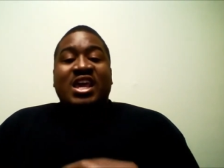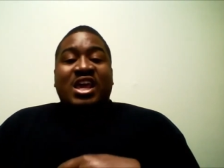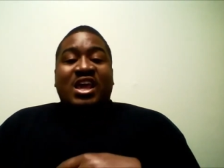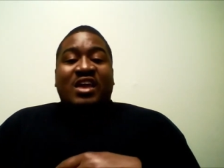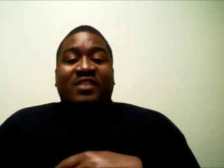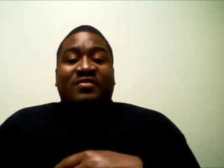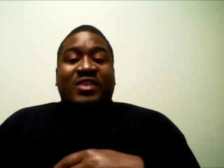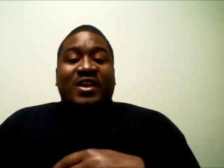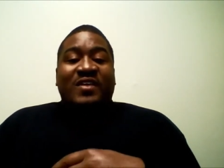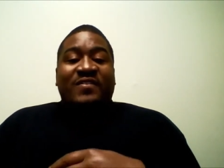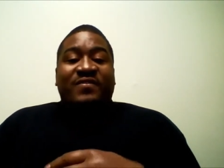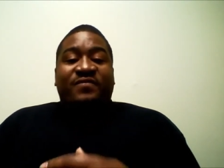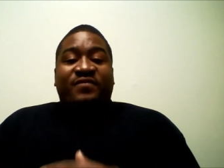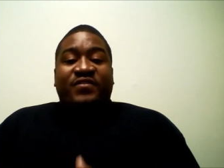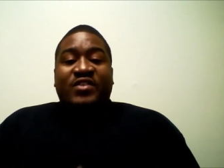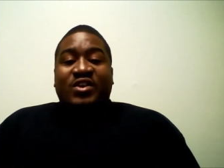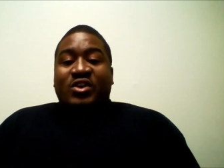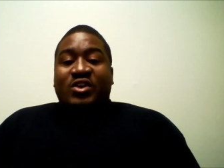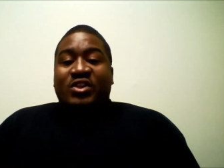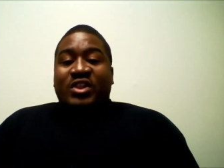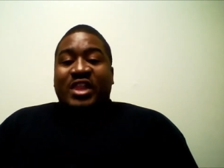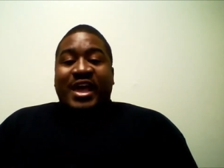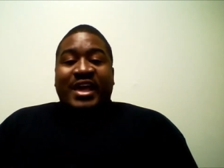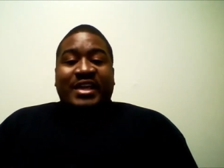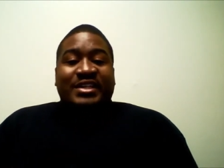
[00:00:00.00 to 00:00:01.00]
if they
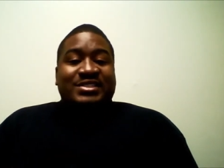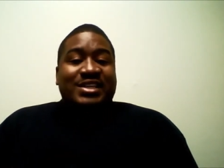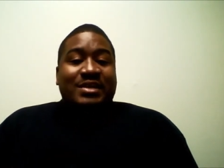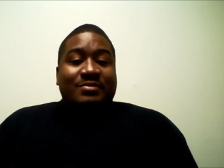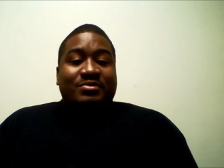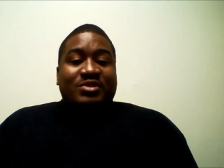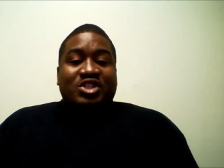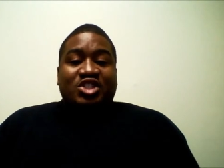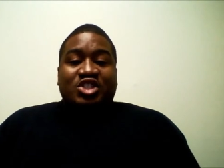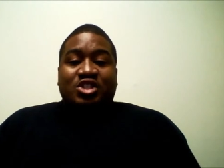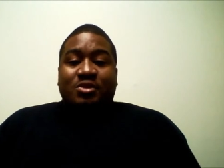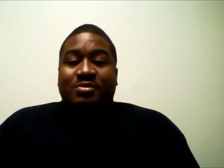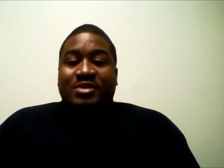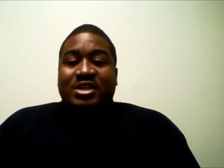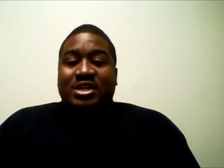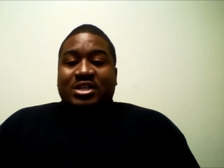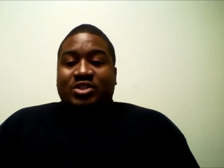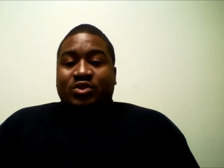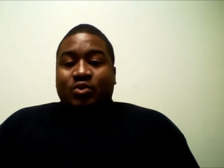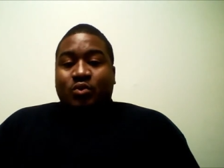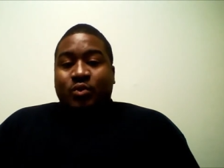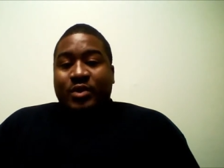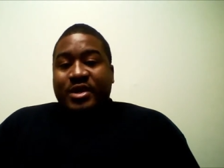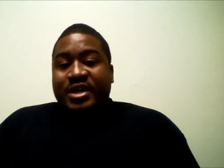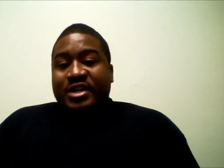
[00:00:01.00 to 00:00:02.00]
feel like something should be
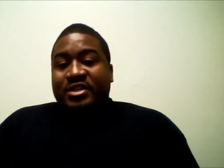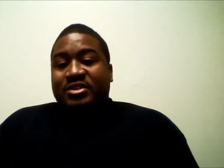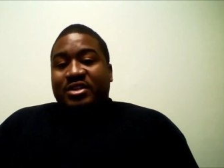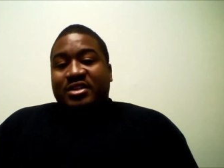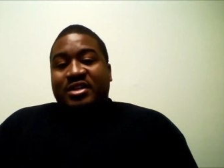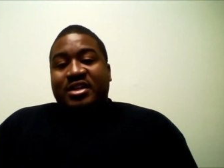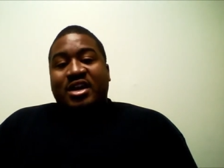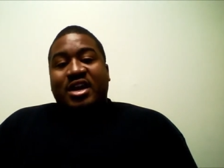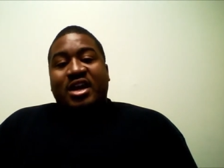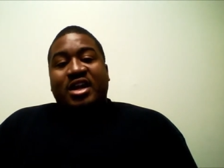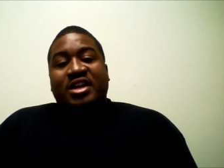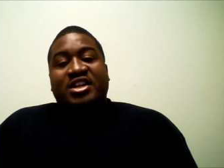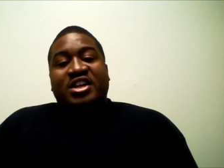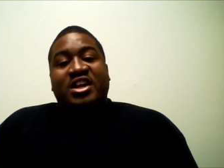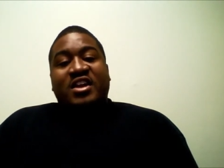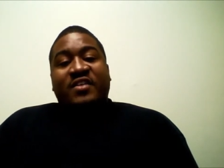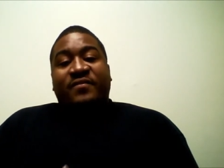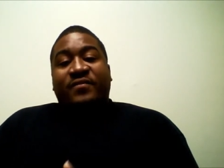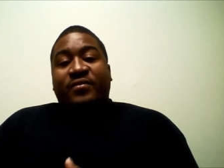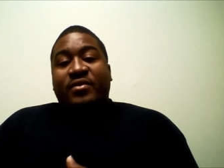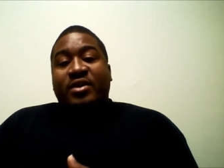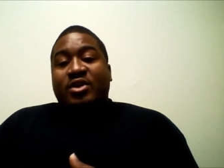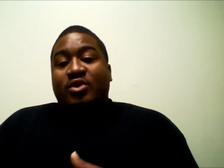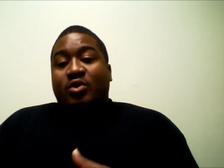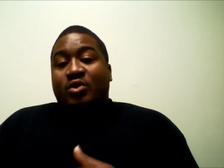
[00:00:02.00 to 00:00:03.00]
tweaked or done
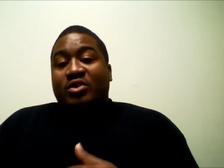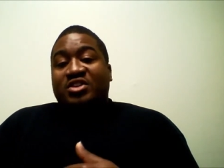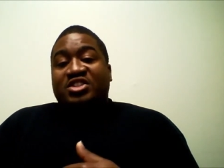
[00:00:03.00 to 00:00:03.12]
different,